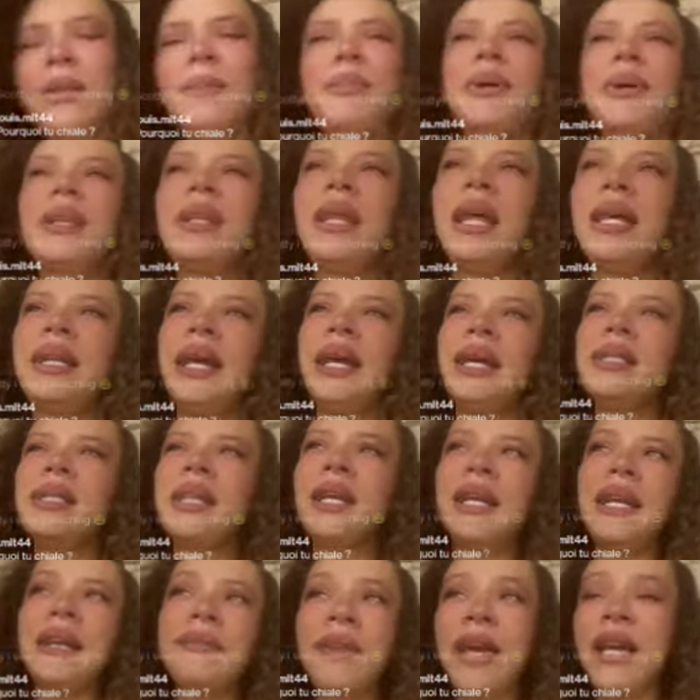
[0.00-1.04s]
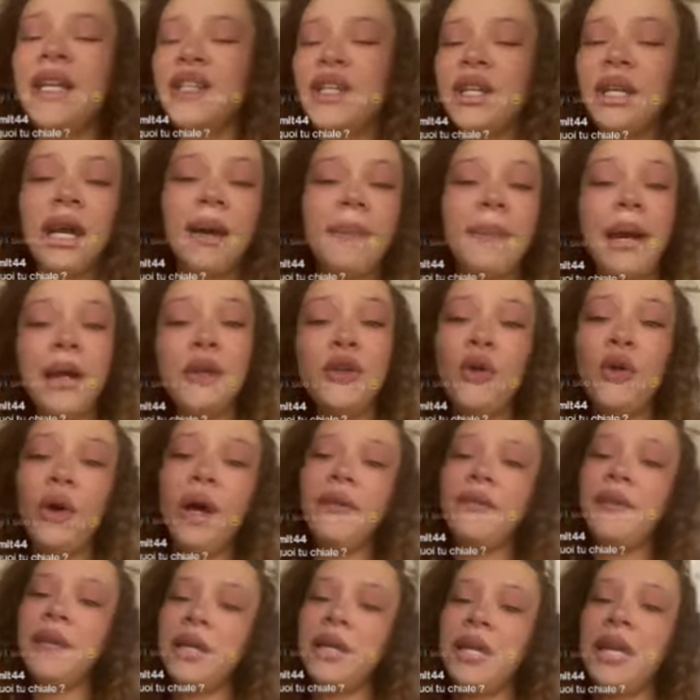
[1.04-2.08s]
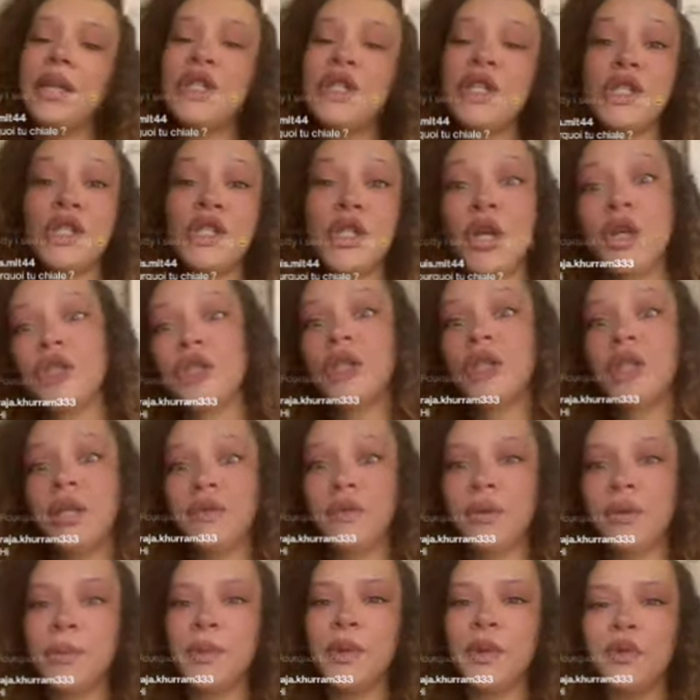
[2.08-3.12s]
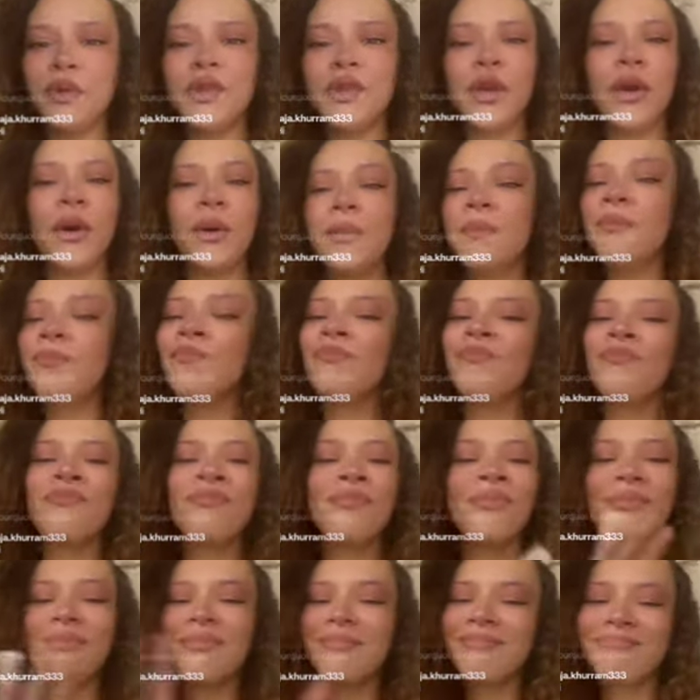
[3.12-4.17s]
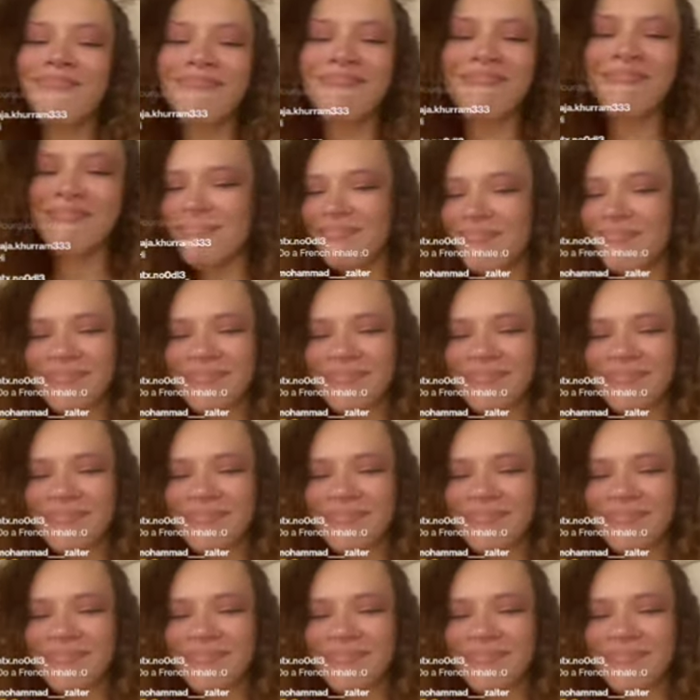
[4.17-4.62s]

come out, you're gonna have to get that shit surgically removed. So let me not even do it.